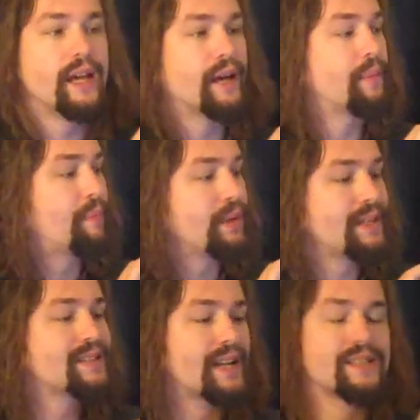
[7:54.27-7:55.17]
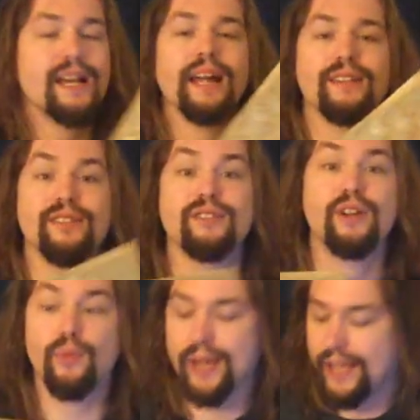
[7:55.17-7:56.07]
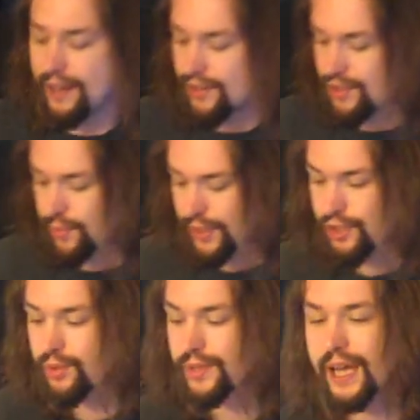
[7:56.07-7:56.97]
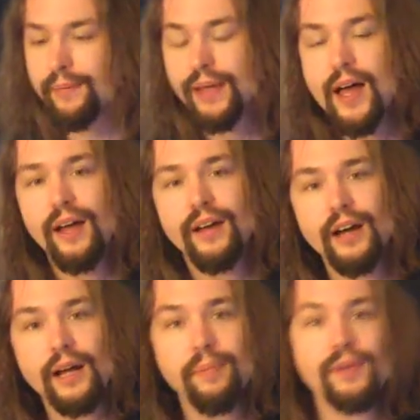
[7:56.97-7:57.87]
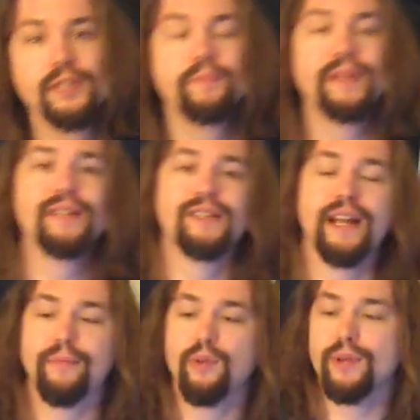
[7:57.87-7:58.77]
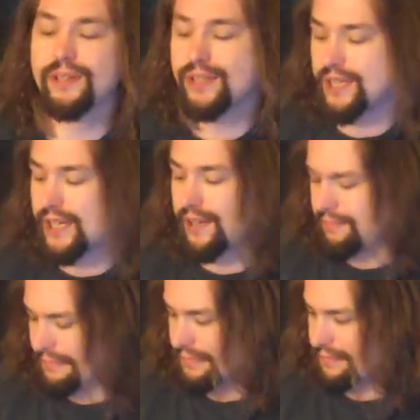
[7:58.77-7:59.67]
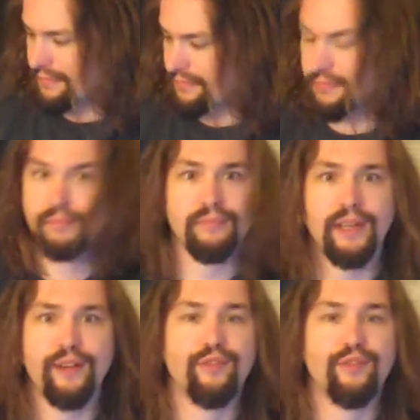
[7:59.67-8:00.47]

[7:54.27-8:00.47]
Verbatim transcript: I'm going to put these outside because it's going to rain in just a really short time. A couple of these plates. I'm going to see if